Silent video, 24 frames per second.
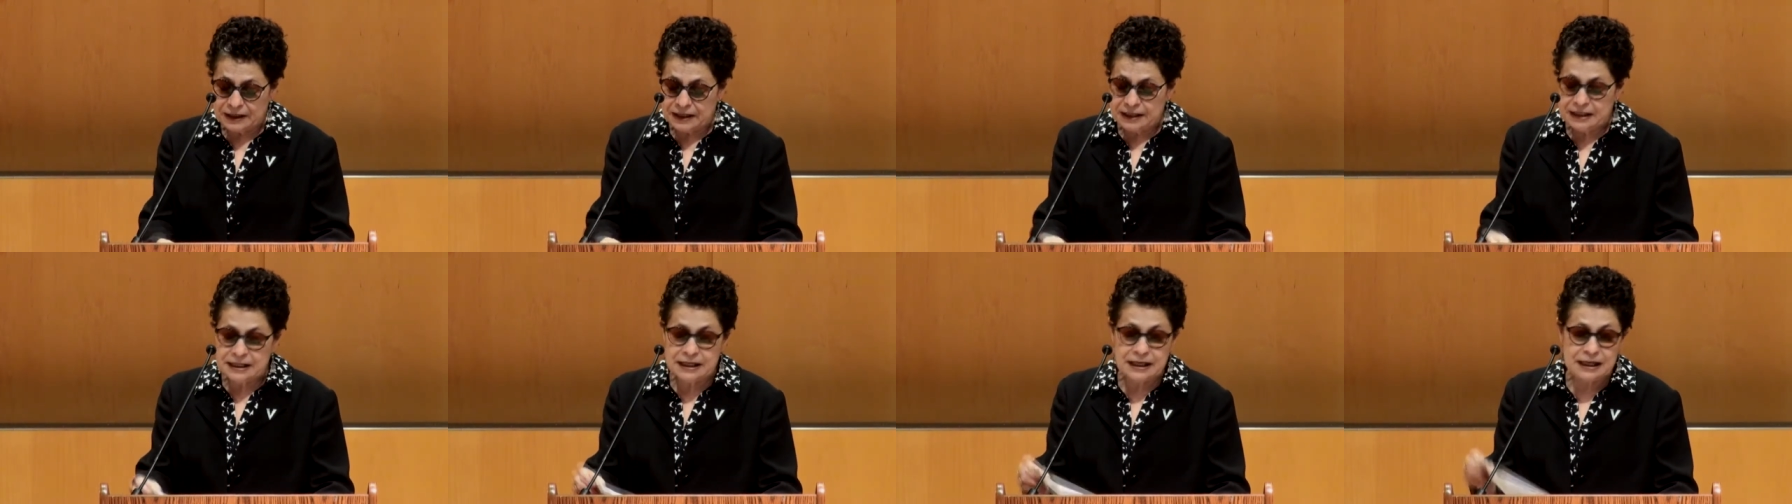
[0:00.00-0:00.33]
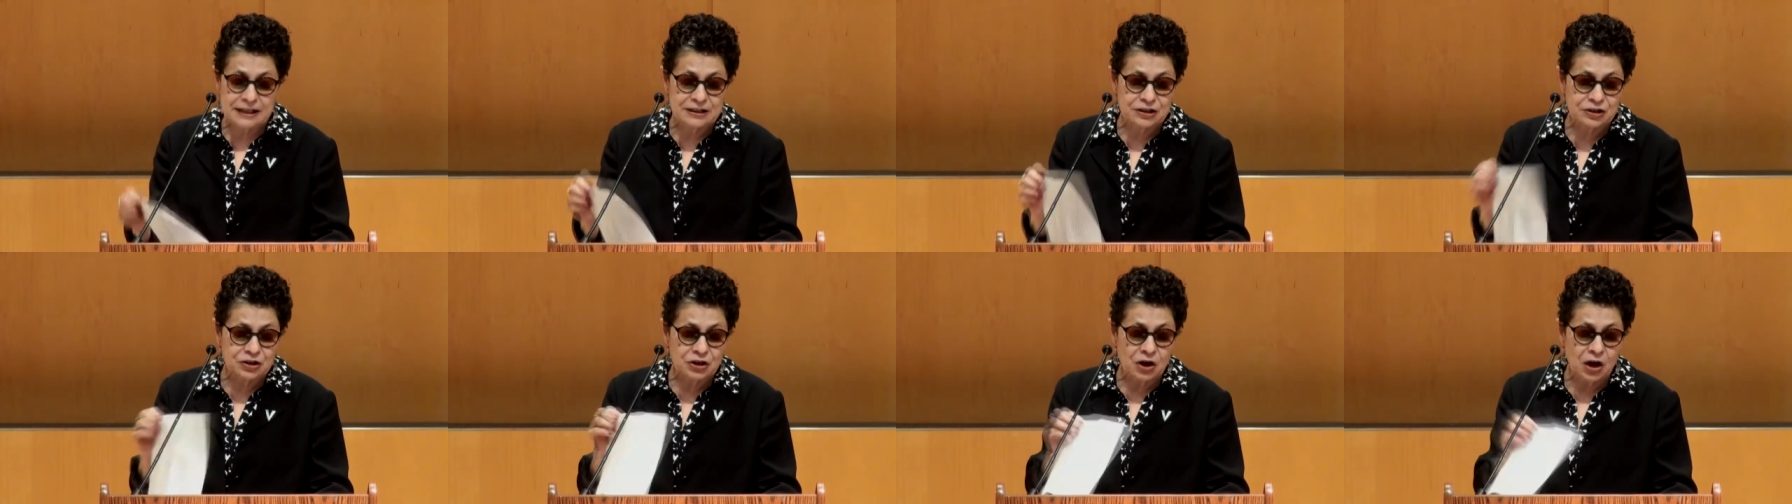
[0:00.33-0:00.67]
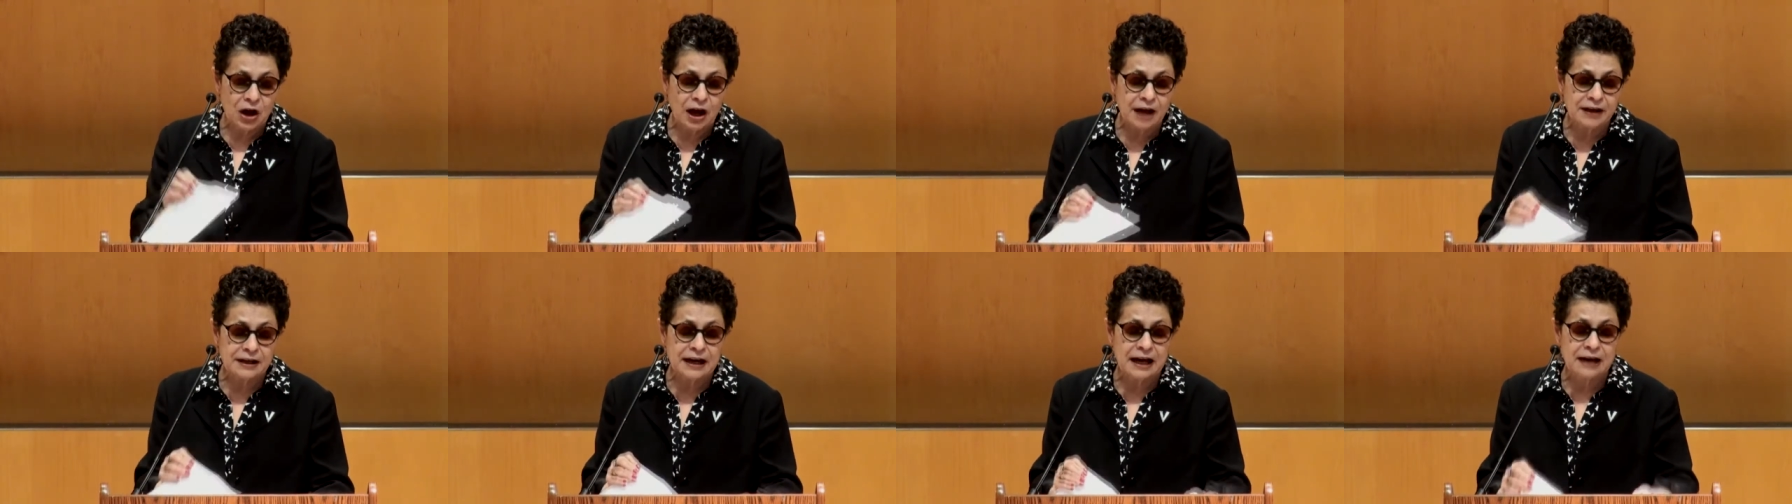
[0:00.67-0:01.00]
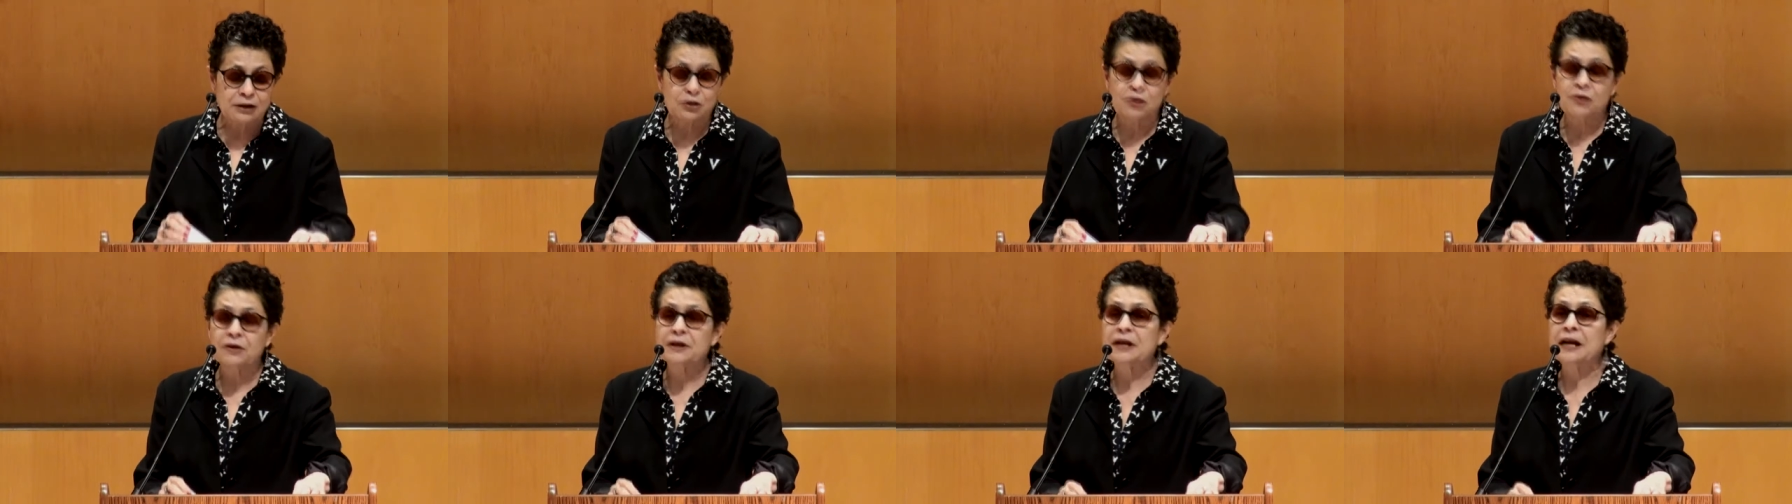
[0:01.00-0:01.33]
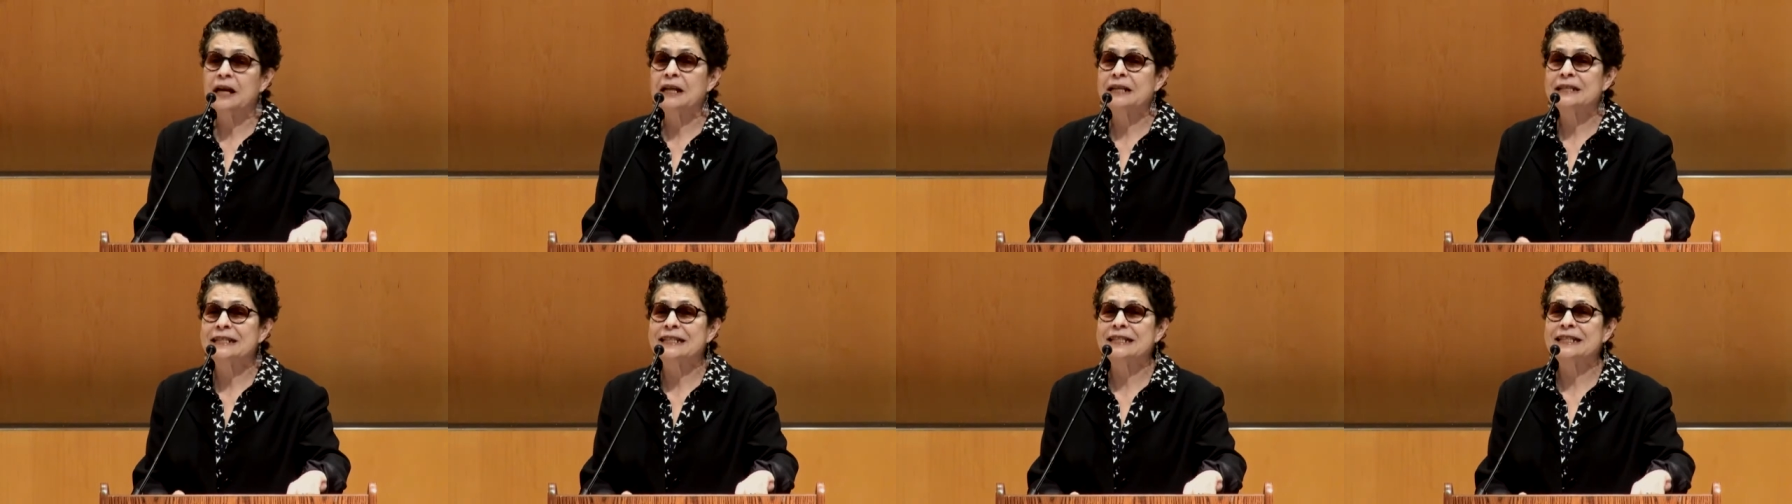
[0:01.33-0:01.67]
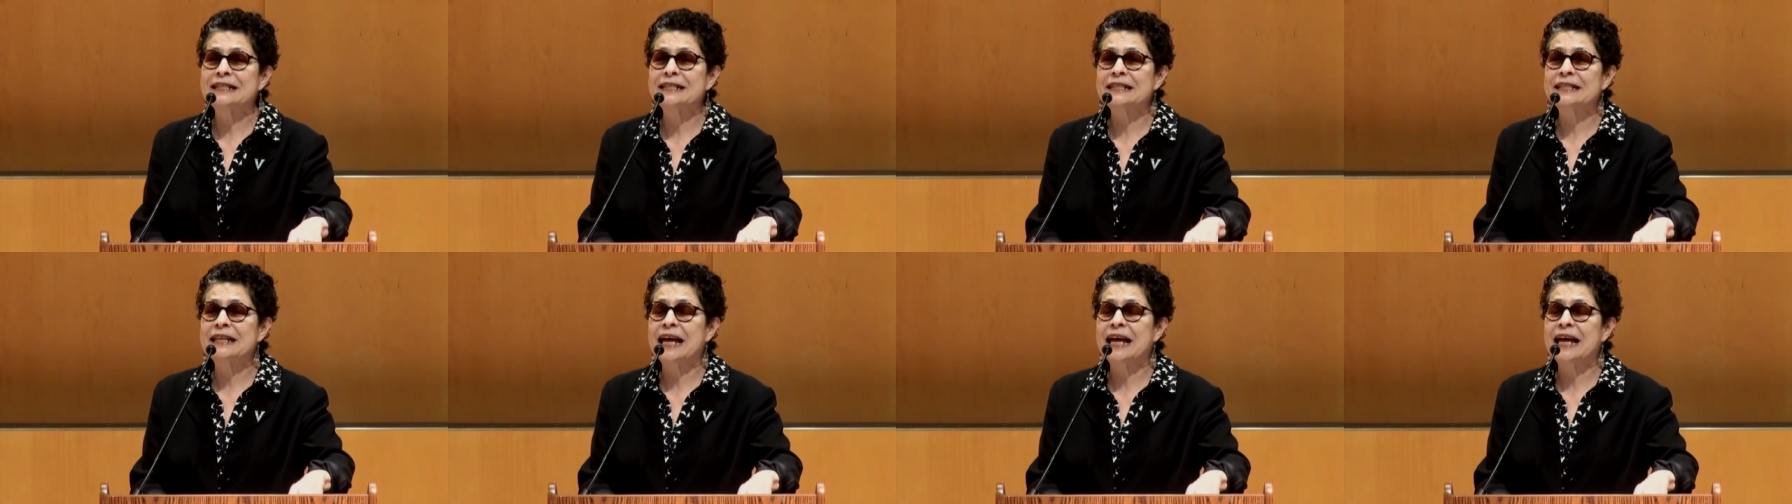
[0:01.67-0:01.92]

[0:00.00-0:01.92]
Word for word: he has taught at Cornell since